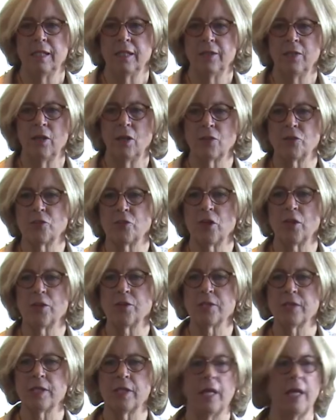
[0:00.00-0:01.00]
not
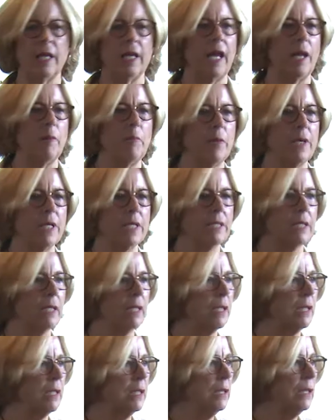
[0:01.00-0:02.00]
chosen an
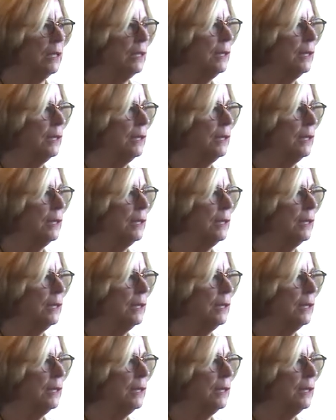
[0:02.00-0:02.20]
ambassador?